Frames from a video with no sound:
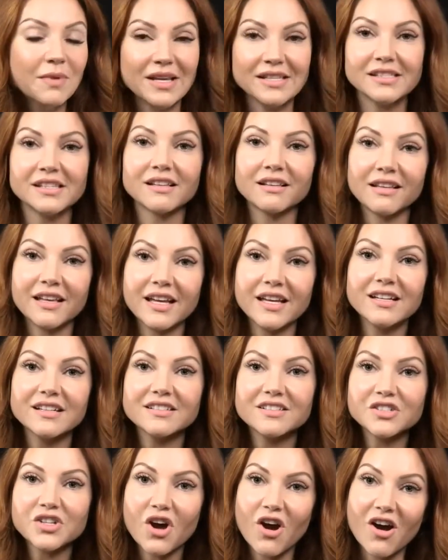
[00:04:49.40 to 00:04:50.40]

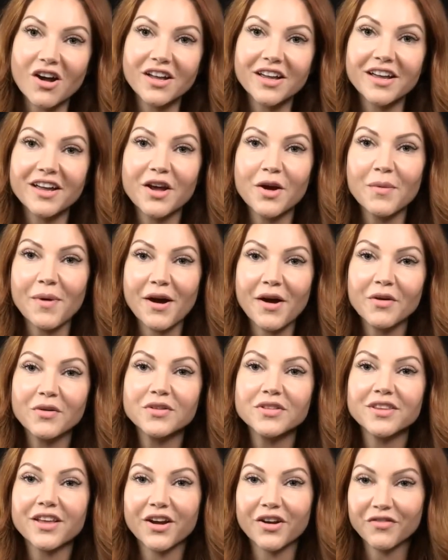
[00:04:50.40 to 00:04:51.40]
basically talking
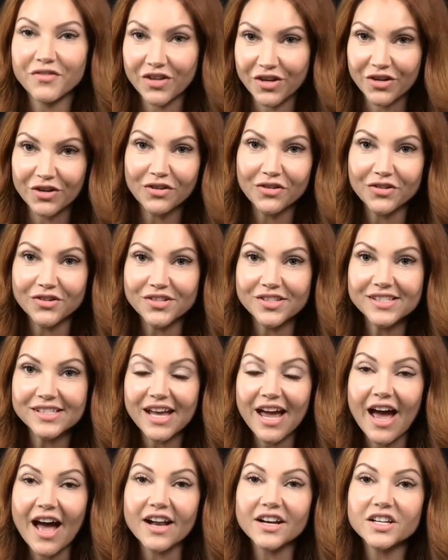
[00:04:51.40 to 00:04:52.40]
about their
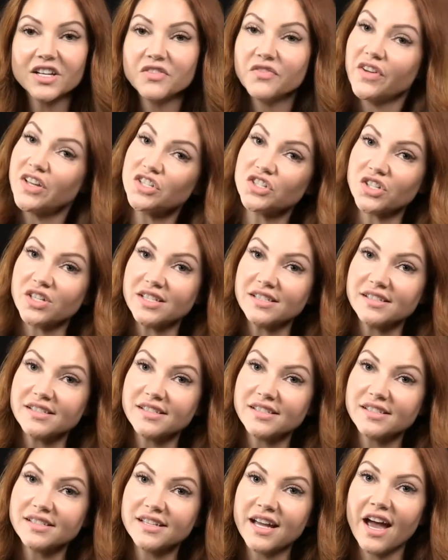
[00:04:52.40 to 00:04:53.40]
vehicles at
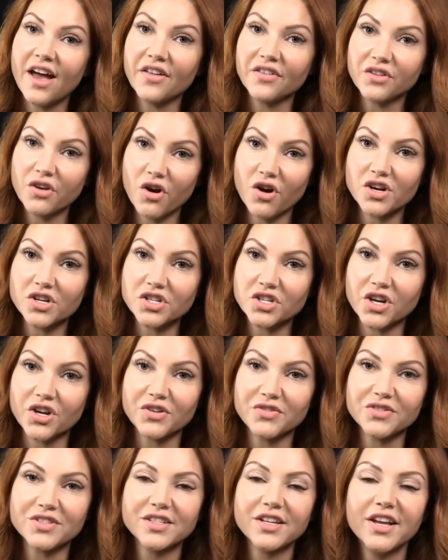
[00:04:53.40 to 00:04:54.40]
conventions, at car
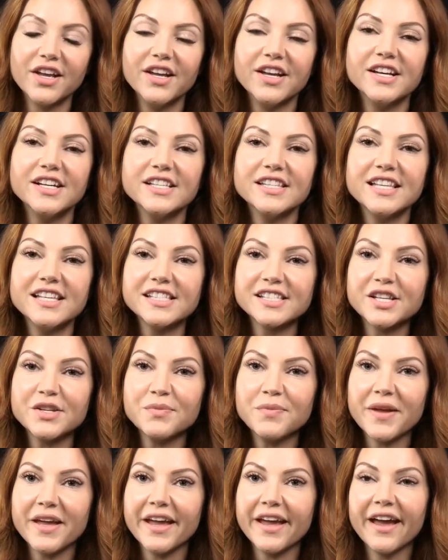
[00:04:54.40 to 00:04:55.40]
shows. And this
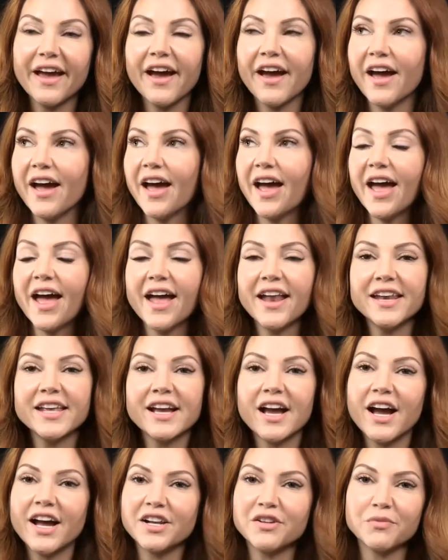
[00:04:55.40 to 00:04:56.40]
can be
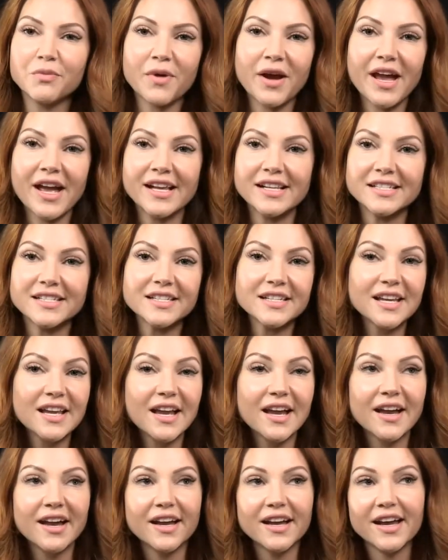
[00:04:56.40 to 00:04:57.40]
any kind of brand
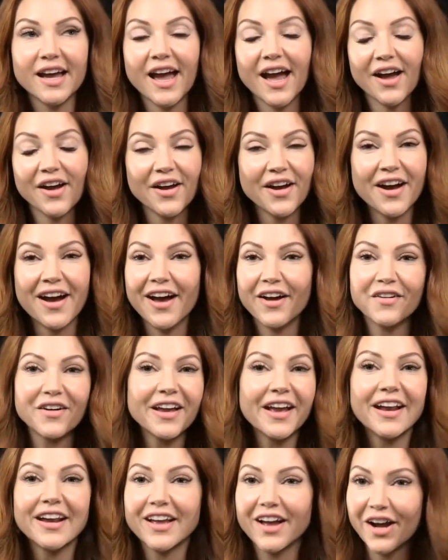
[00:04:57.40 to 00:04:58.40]

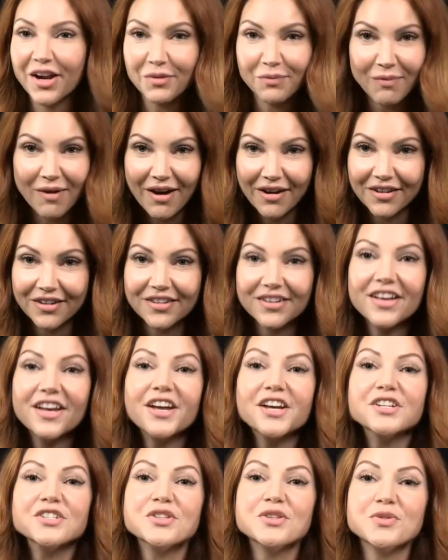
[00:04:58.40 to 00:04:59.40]
hiring any kind of model
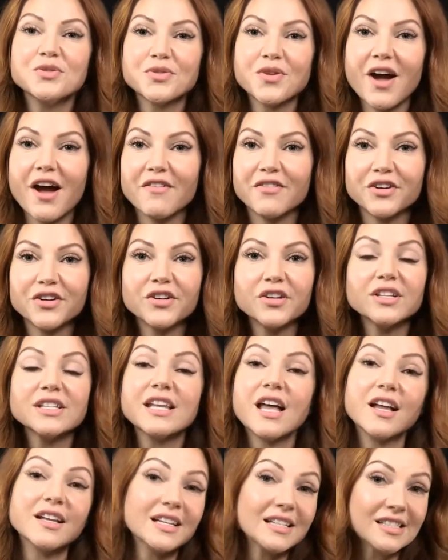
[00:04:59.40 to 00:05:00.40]
to travel,
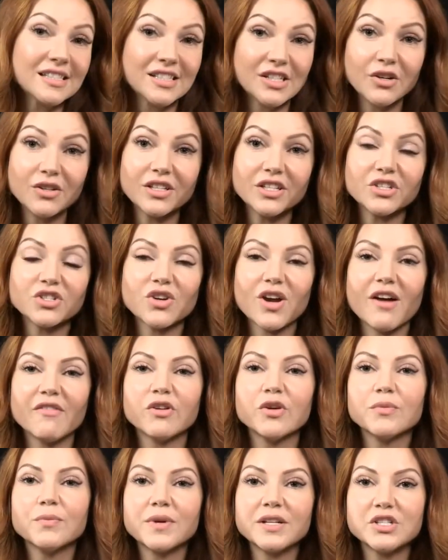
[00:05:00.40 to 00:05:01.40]
not necessarily to
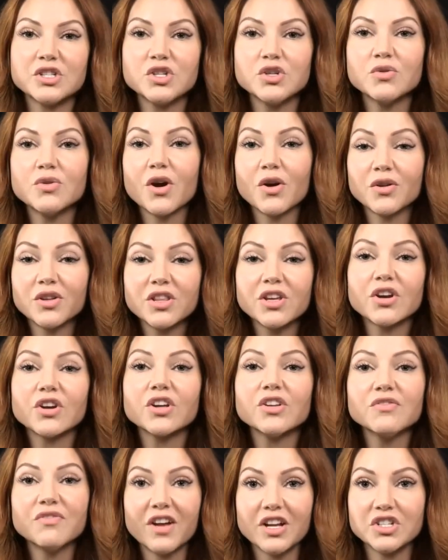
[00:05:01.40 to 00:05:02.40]
travel, but to go to
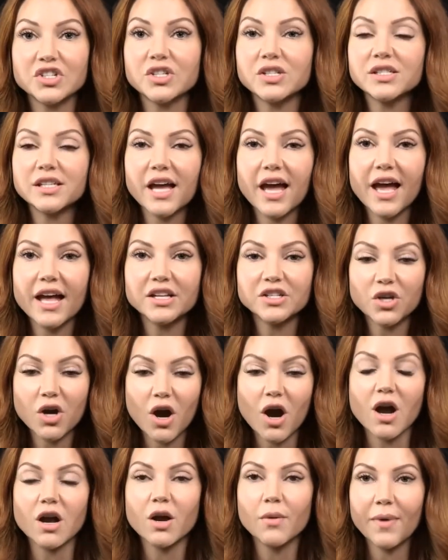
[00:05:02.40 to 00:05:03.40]
their conventions and
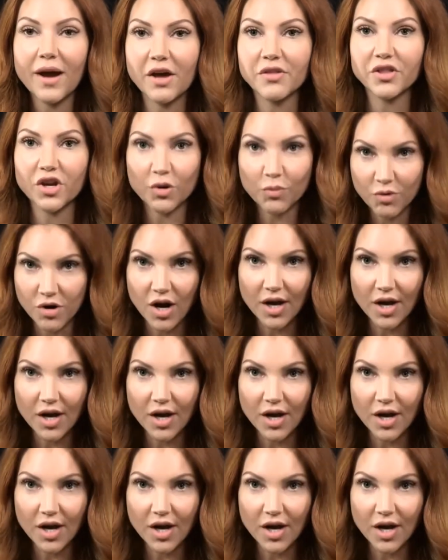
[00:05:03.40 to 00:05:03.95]
talk about their